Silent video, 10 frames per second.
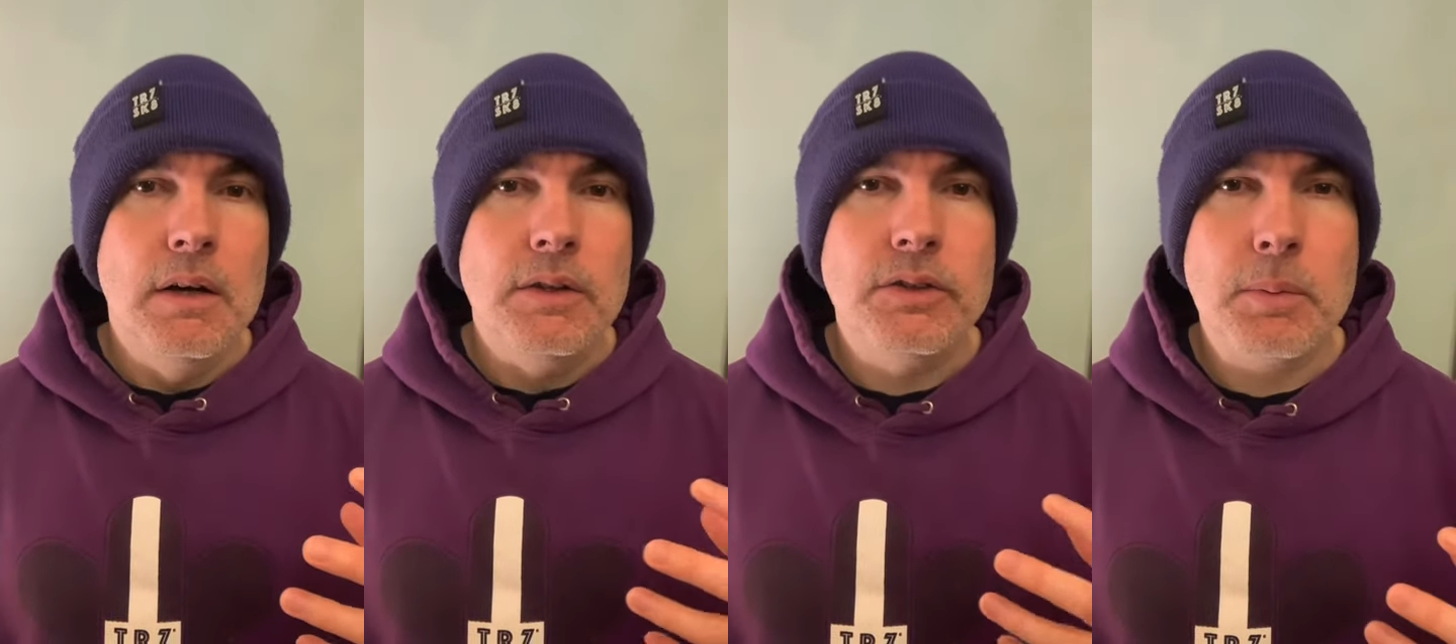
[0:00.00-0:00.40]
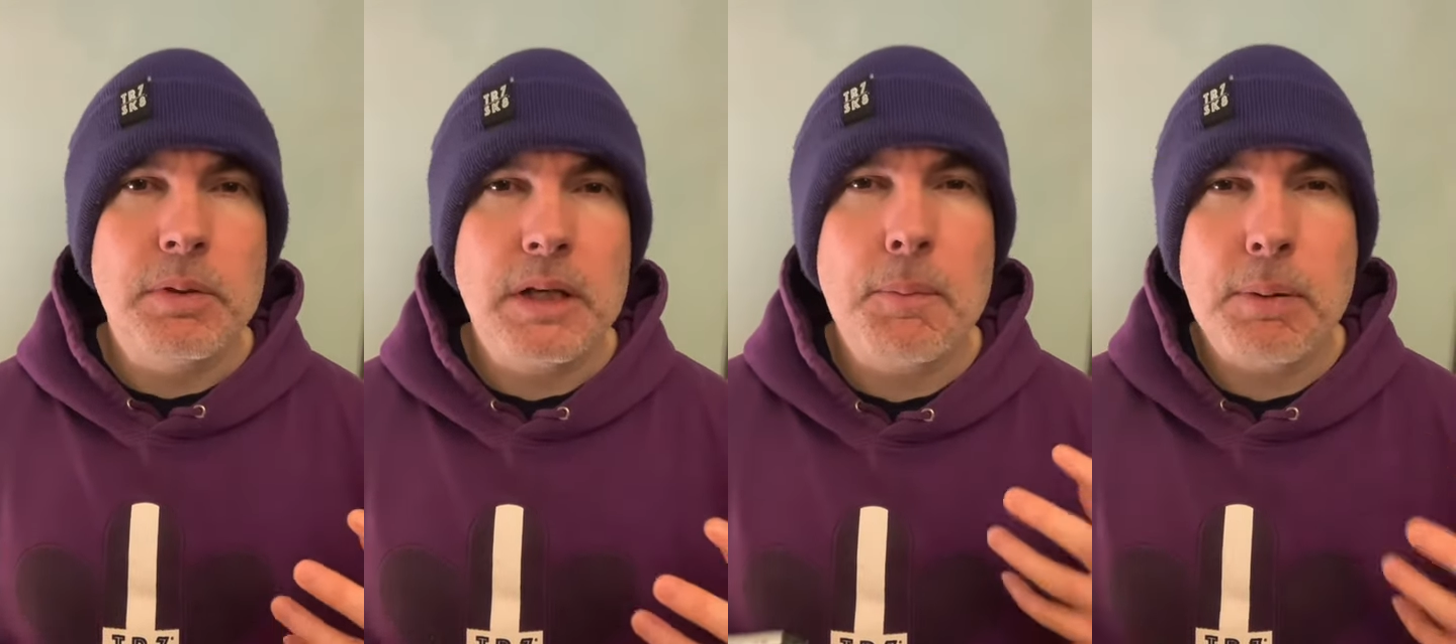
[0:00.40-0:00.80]

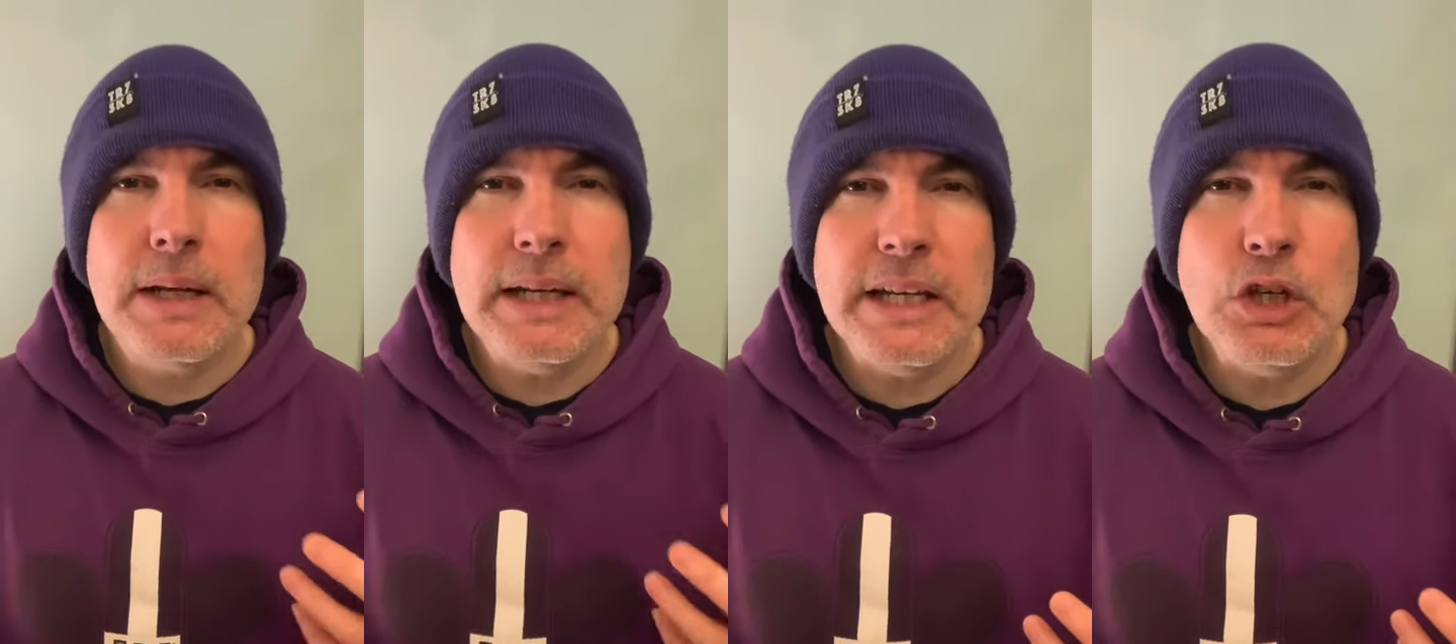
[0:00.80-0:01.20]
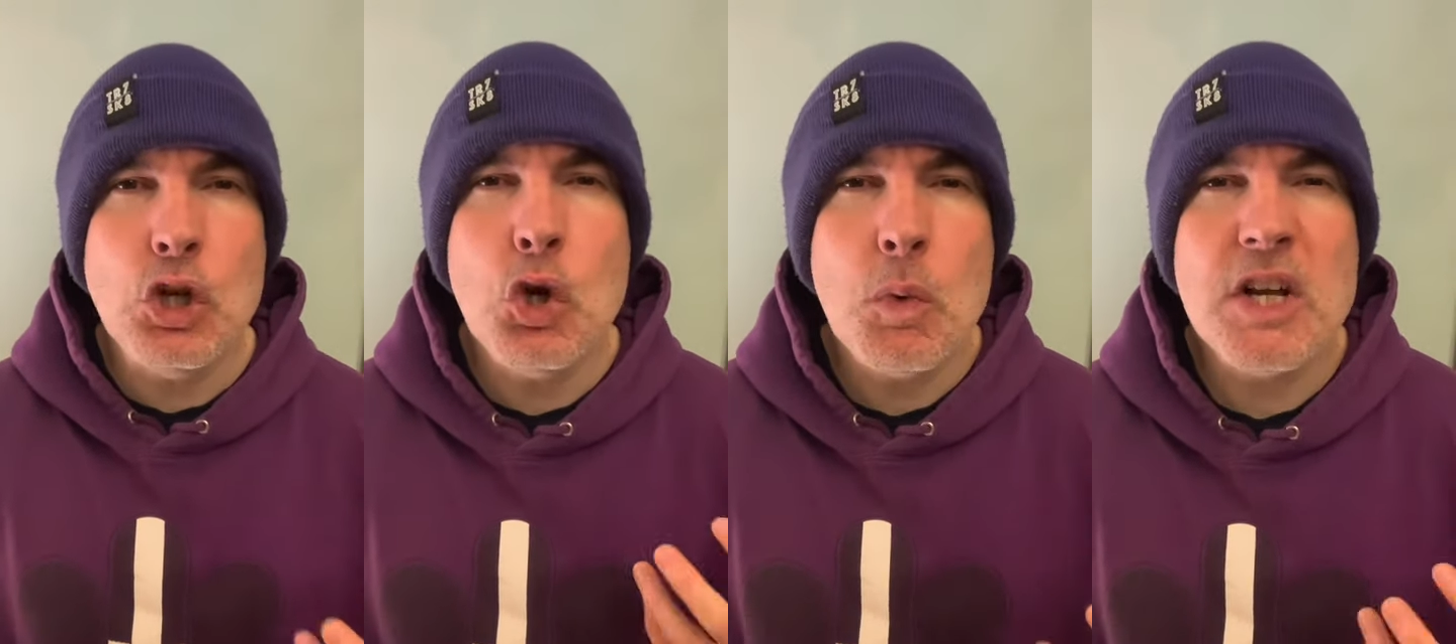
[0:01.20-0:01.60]
something completely
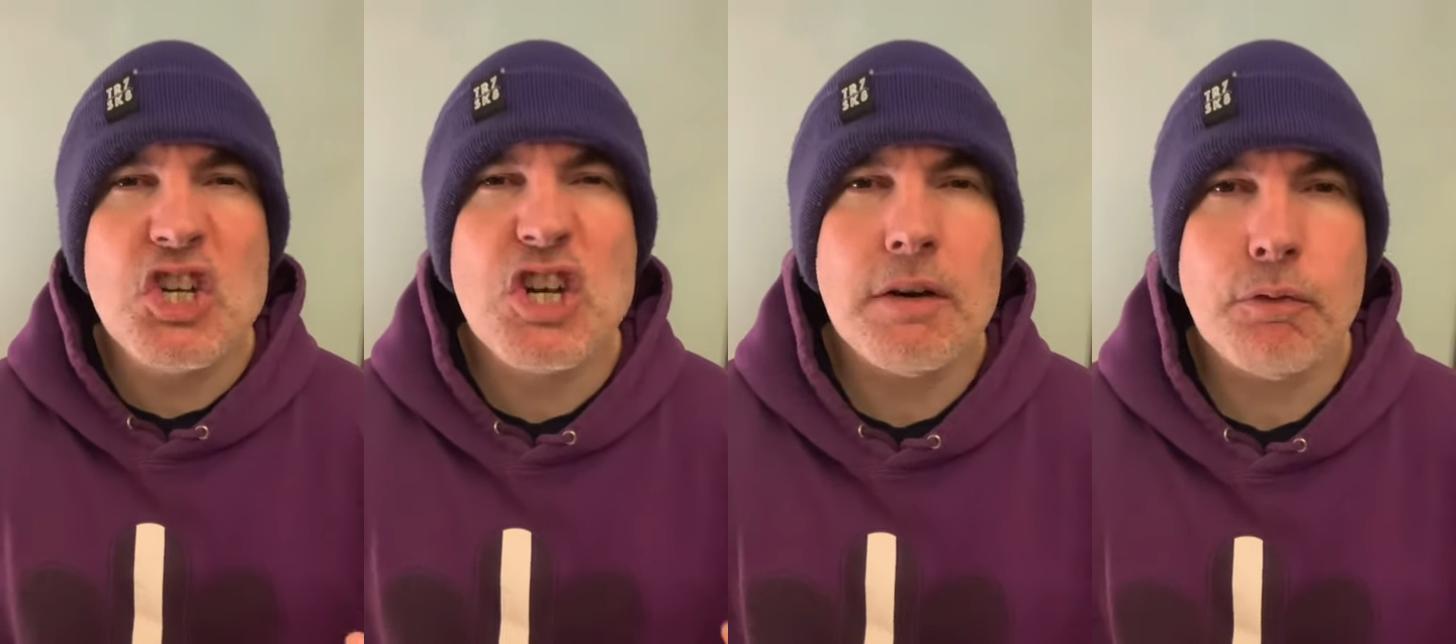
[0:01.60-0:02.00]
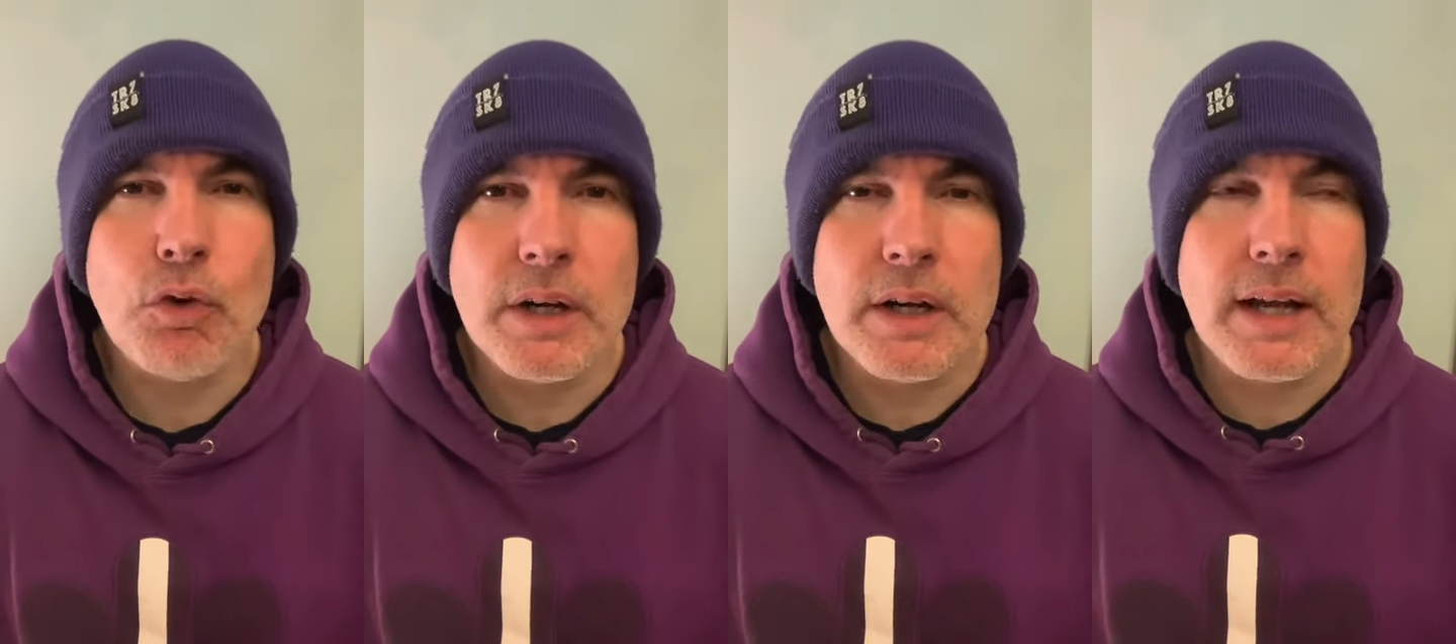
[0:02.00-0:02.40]
new and different